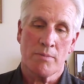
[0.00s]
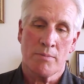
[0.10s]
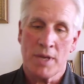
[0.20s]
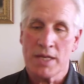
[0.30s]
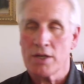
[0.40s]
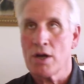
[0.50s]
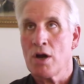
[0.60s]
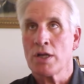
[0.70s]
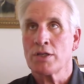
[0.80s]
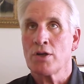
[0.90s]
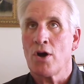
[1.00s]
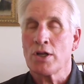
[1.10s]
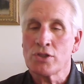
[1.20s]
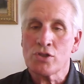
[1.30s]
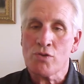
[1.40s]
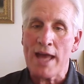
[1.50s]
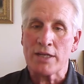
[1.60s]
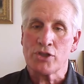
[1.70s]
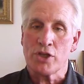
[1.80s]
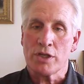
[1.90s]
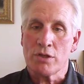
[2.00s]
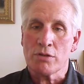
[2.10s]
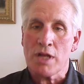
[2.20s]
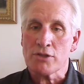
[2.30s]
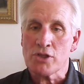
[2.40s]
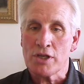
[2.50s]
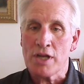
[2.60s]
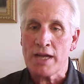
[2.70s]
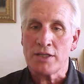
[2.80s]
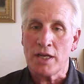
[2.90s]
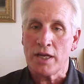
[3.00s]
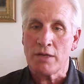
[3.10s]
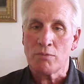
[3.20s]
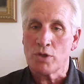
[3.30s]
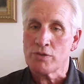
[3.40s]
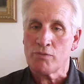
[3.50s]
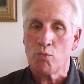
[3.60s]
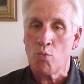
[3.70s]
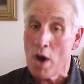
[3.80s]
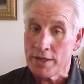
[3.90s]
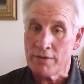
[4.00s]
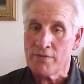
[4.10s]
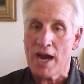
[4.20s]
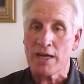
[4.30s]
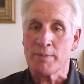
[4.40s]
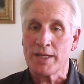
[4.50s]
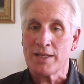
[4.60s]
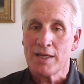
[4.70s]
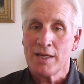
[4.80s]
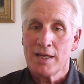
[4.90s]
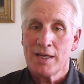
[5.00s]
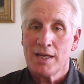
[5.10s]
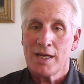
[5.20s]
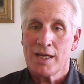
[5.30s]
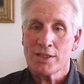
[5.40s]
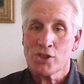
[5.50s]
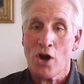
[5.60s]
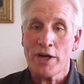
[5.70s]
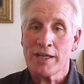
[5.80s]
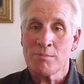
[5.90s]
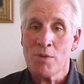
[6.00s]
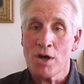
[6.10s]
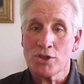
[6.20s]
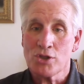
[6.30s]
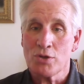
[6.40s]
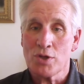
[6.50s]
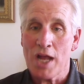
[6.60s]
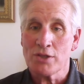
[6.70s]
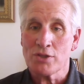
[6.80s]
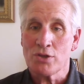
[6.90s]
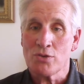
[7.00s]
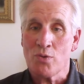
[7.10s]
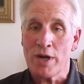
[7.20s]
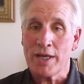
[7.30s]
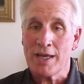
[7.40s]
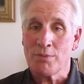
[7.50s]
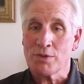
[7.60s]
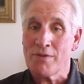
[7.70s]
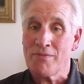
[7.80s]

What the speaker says: Mitt, on strategy, 2019 was one environment. Starting in March 2020, it was a